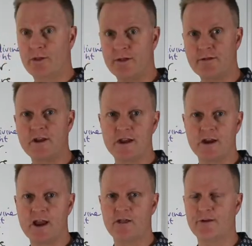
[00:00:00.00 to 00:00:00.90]
think and
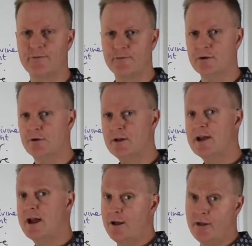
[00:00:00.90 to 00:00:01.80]
how they feel,
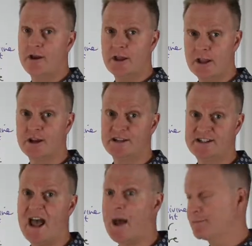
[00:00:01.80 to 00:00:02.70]
and then he can
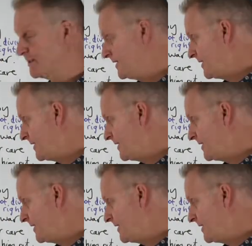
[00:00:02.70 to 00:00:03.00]
adapt.